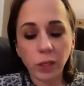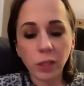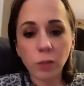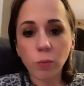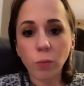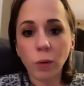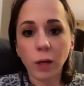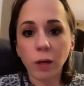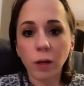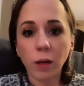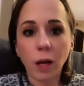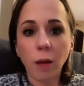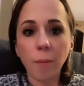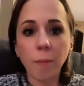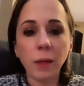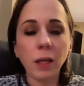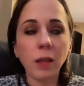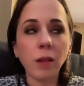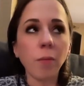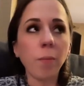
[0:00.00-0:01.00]
We just want to,
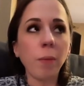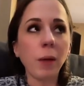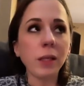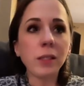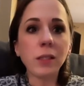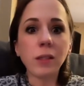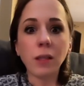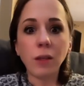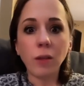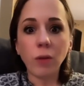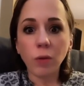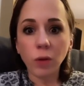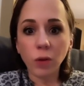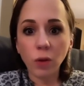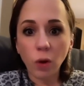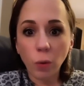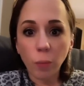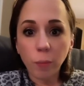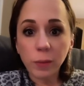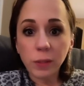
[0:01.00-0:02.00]
I mean, the best that you
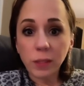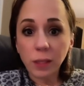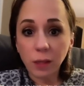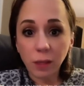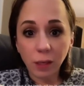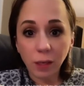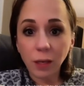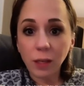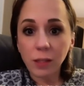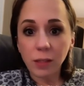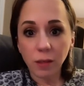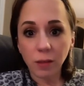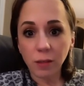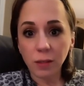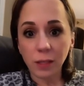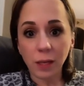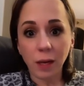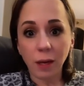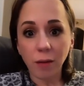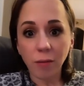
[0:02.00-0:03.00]
can hope is that the kids are
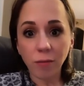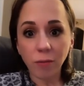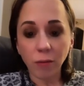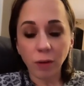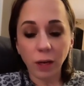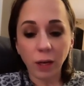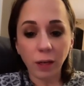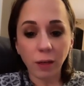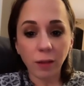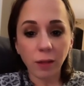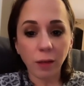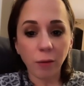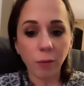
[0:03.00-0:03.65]
safe, right?